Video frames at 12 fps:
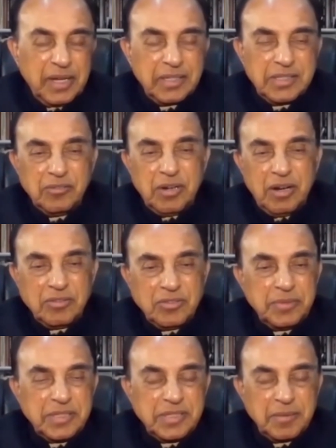make you
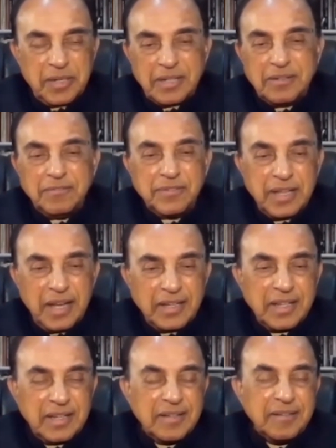out to be some kind of
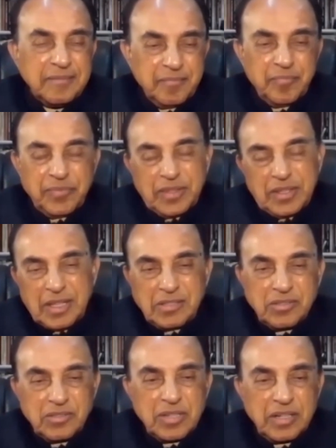fanatic.
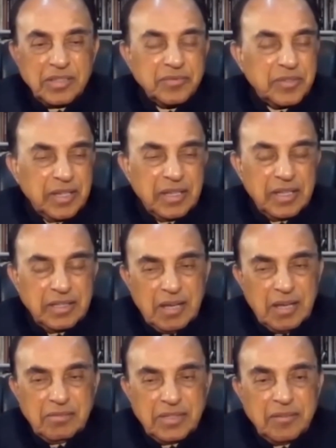That's kind of thing. And
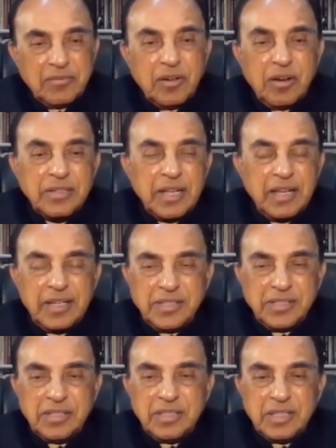now they have got
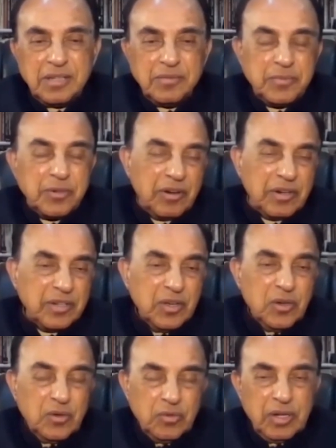allies in the abroad
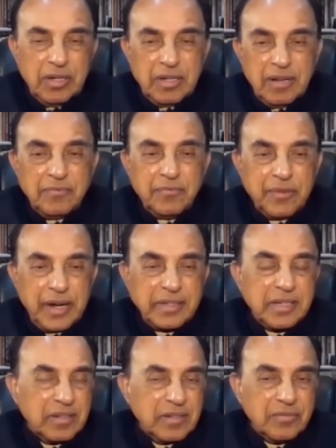who are a little
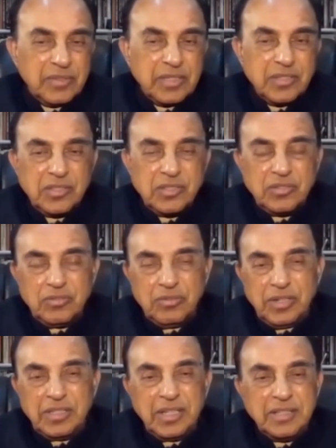frightened of this
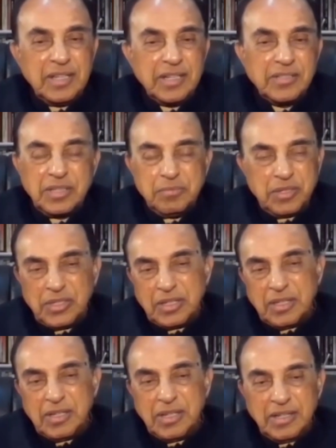unity that's
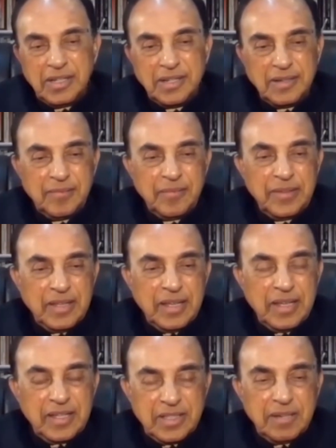emerging in India.
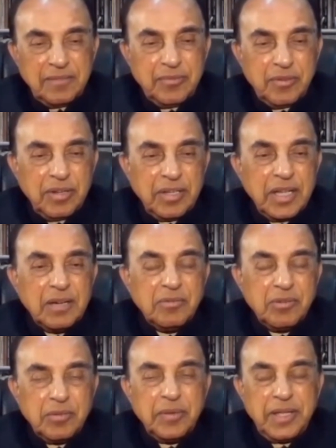And therefore,
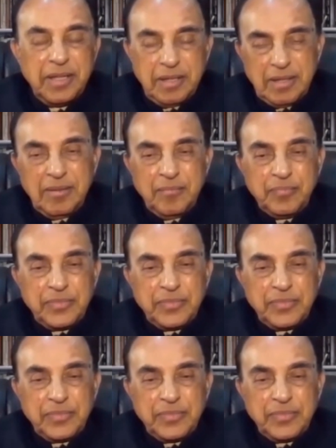India will be